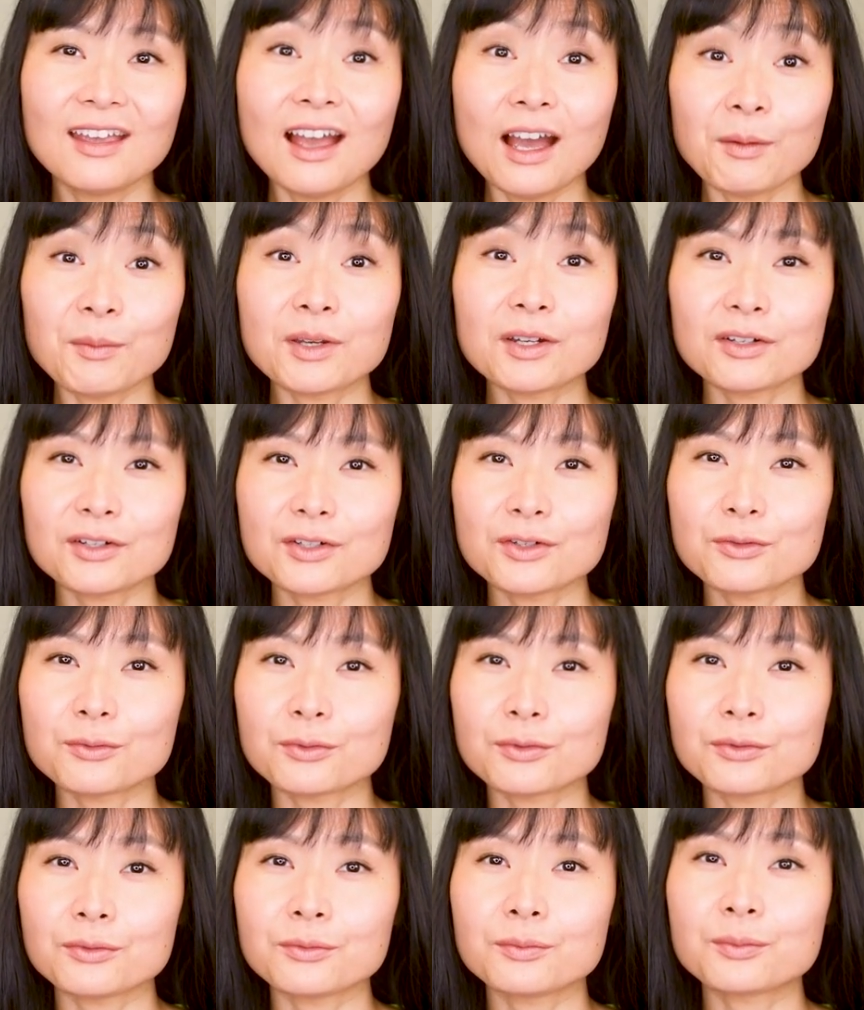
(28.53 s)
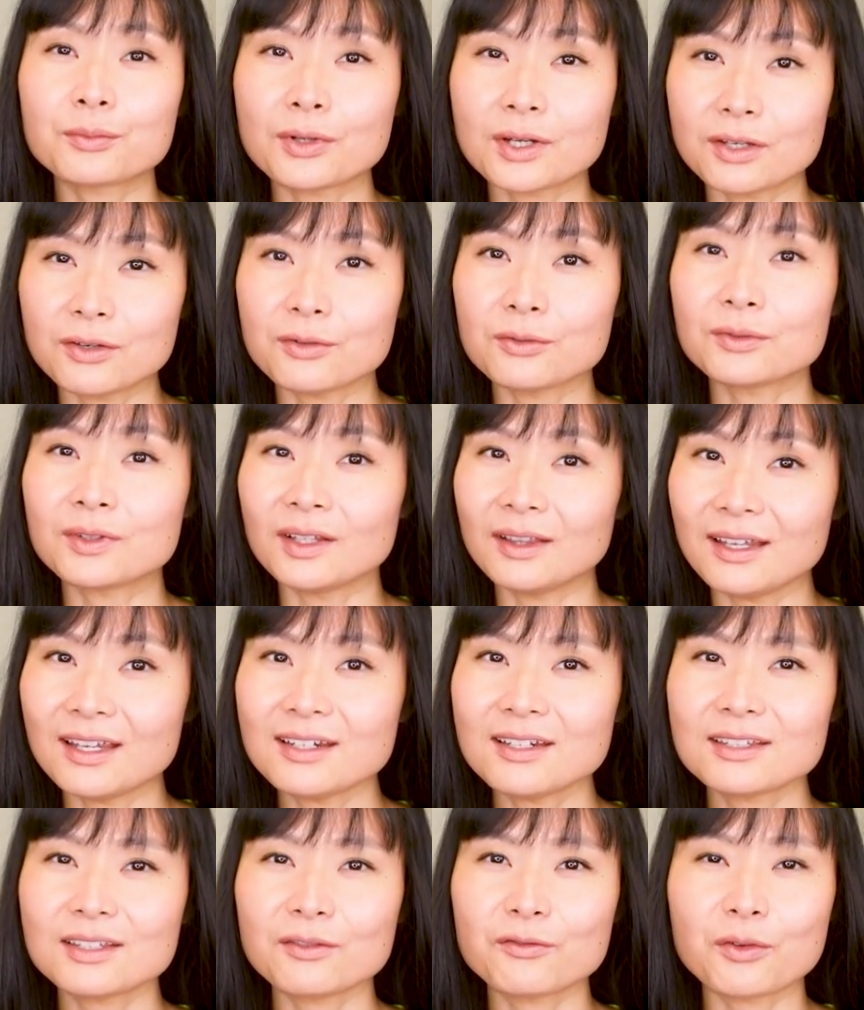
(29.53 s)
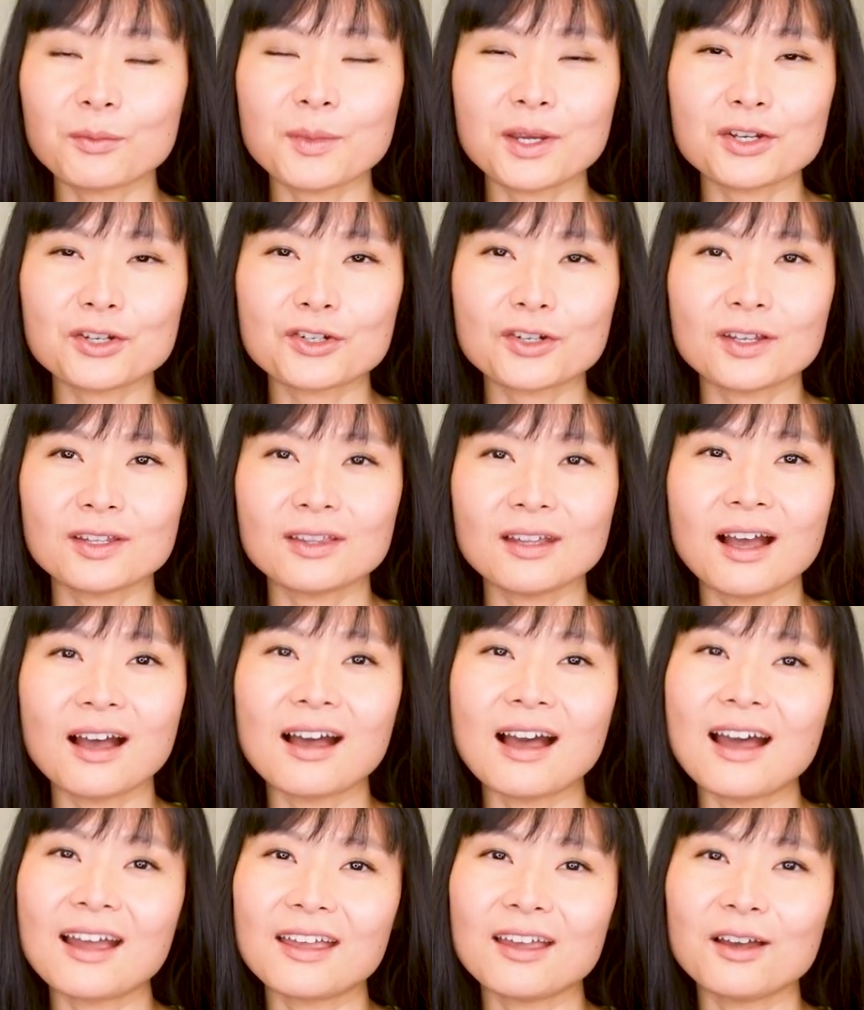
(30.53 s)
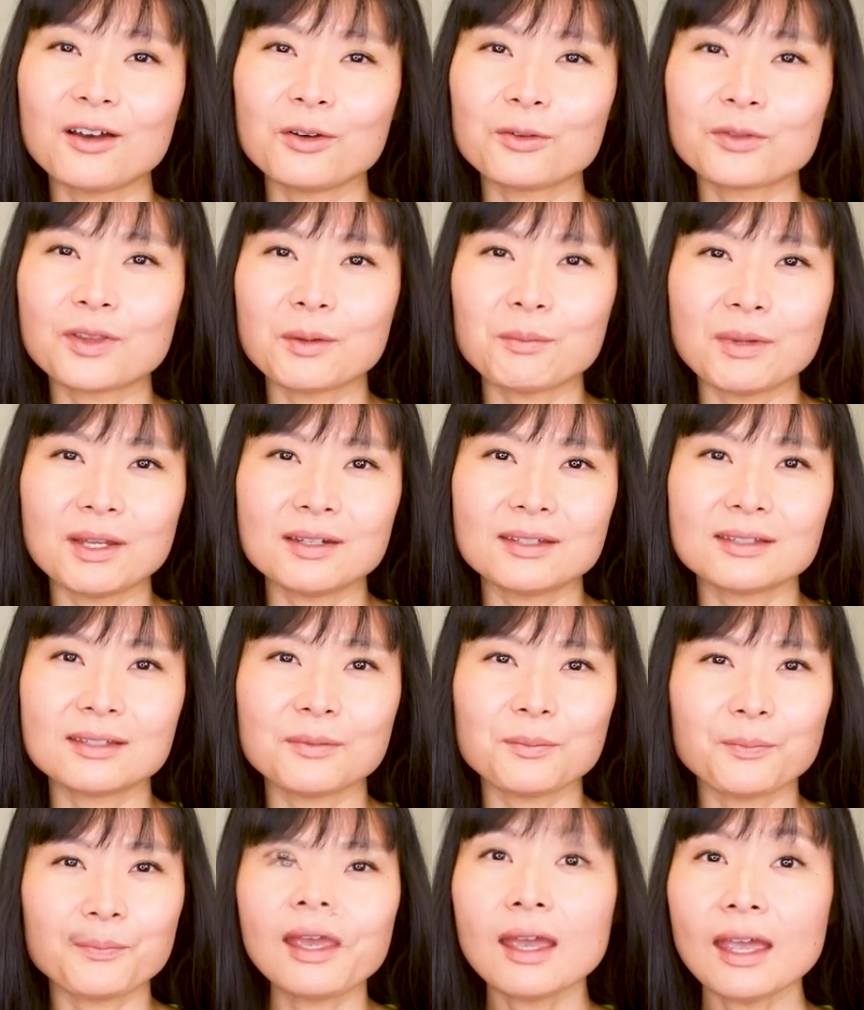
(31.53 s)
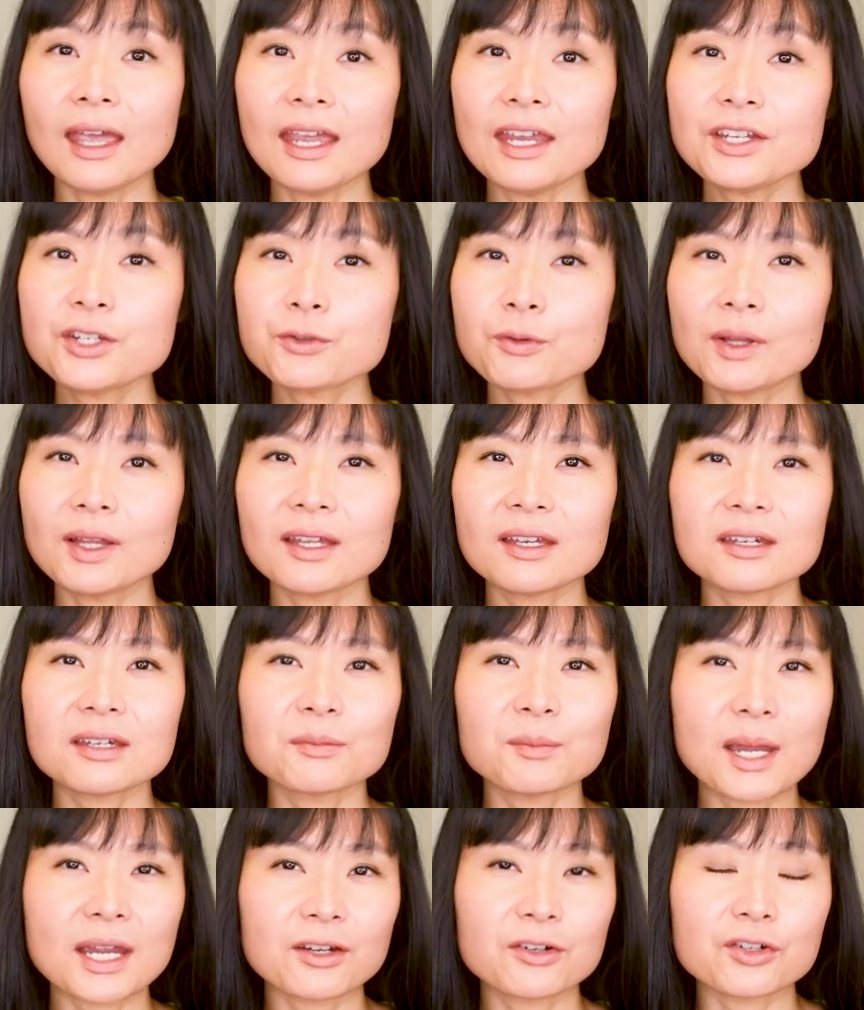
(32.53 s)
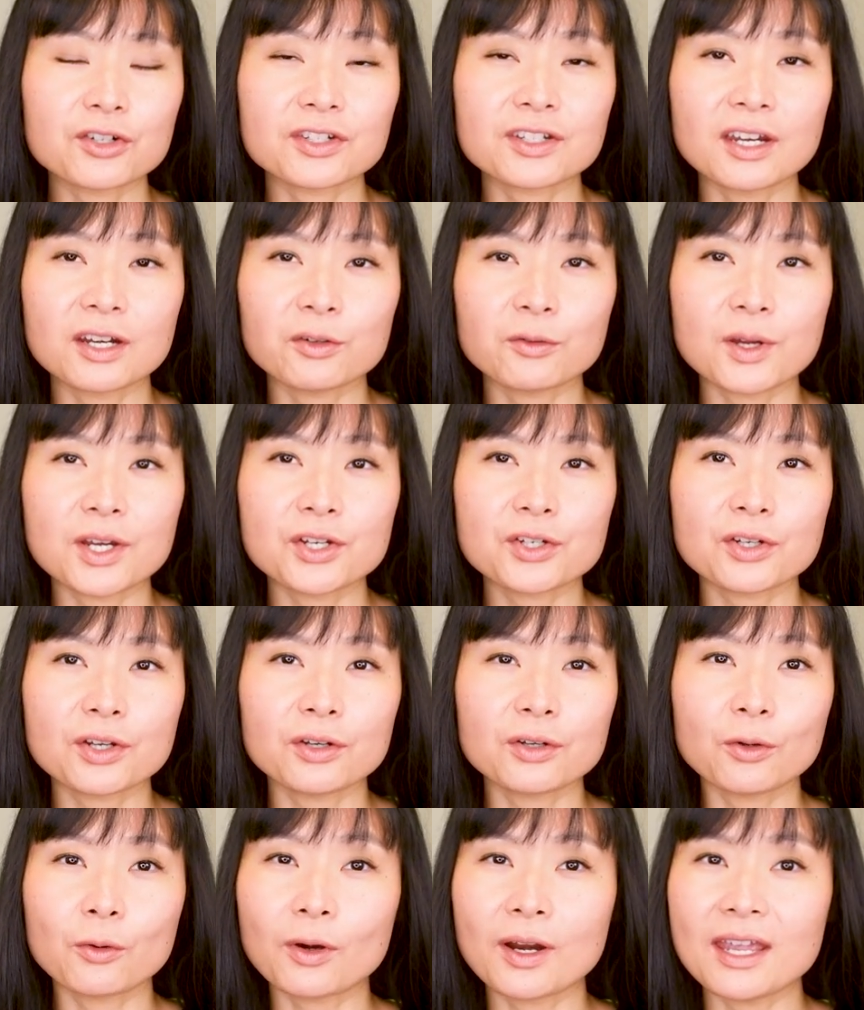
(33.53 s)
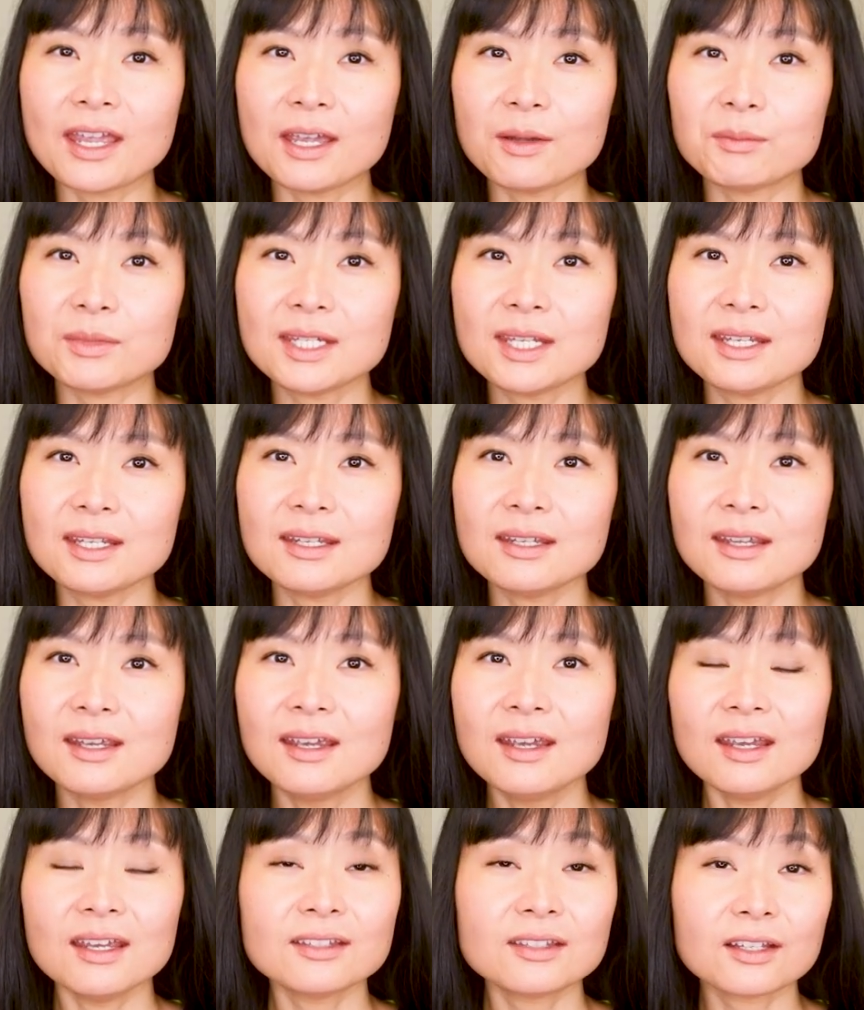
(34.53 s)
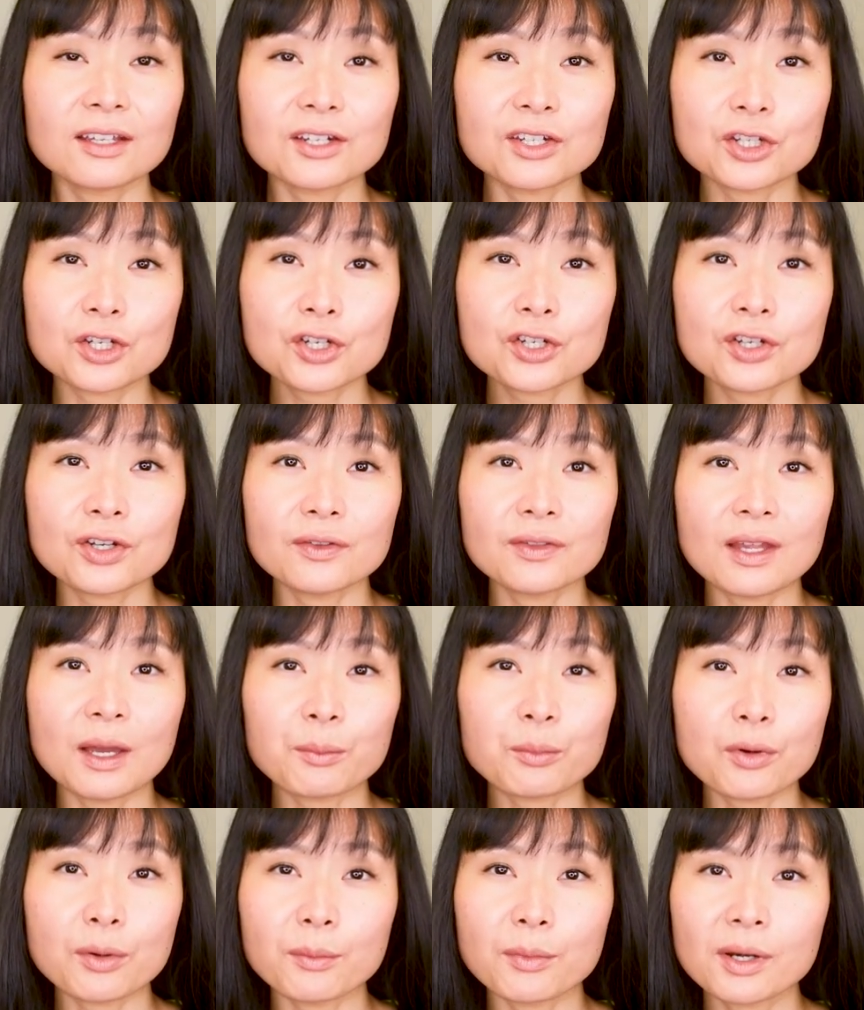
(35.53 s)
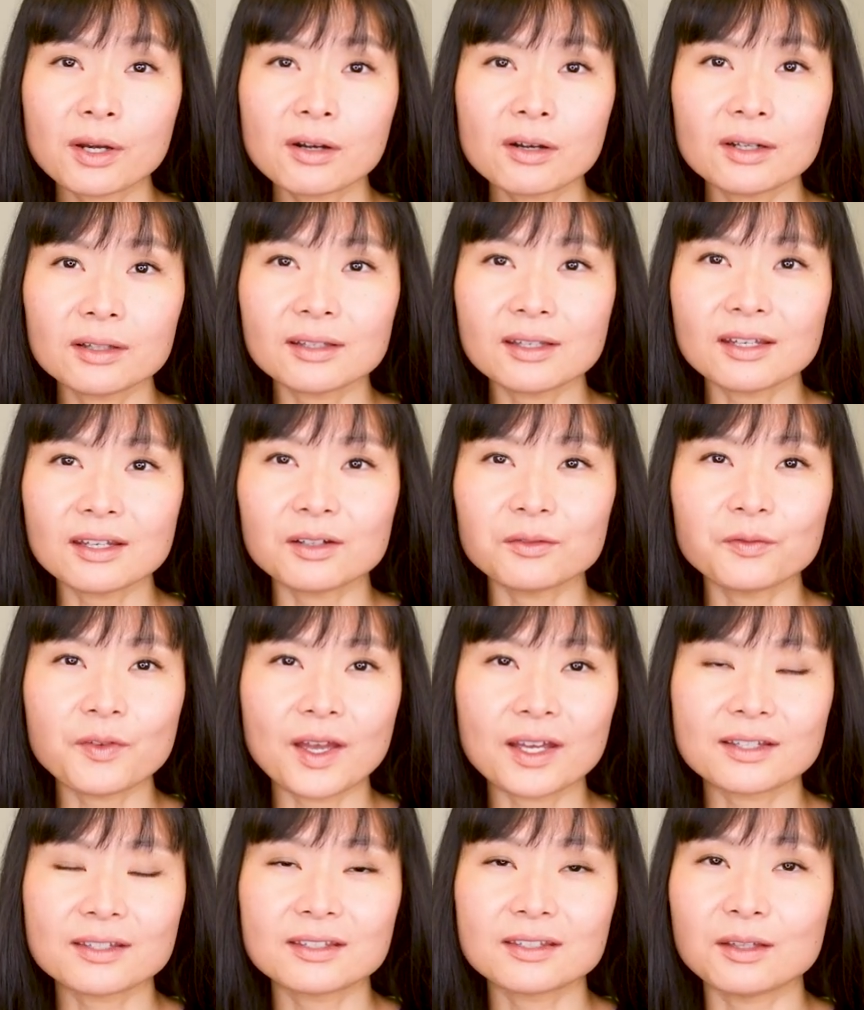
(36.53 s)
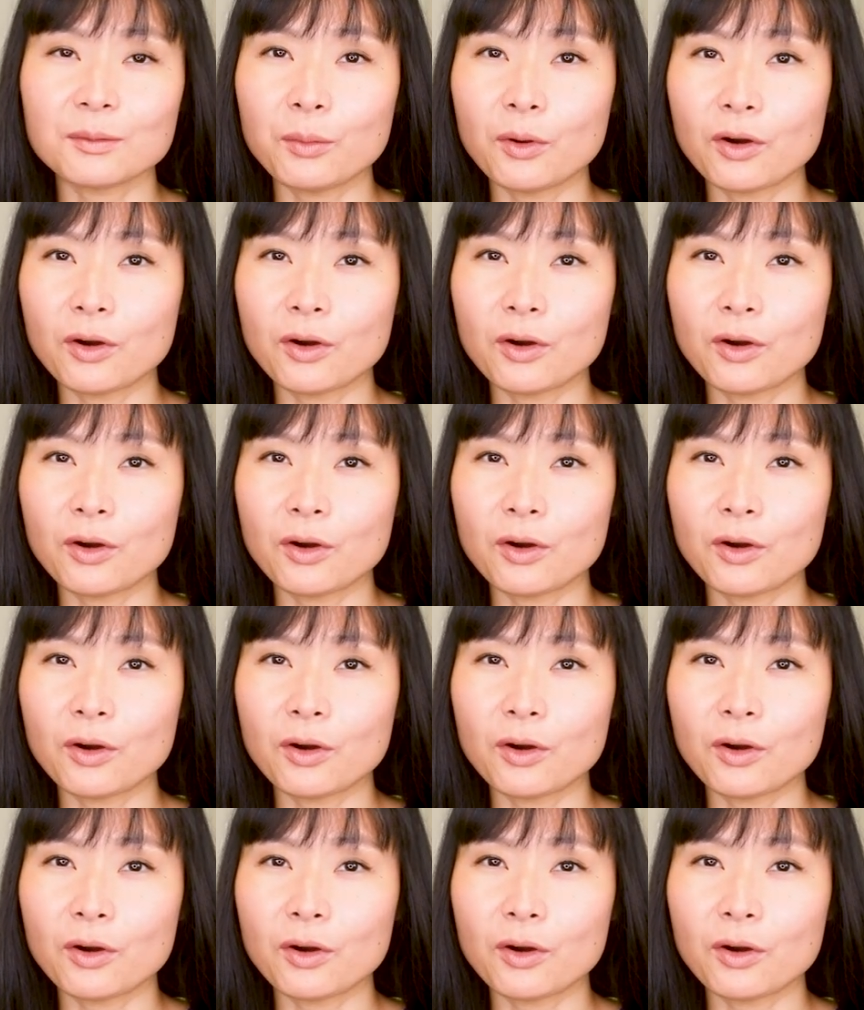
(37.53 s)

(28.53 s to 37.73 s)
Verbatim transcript: I'm here to bring you the latest information on eye health and medicine. Age-related macular degeneration, or AMD, is a condition that primarily affects the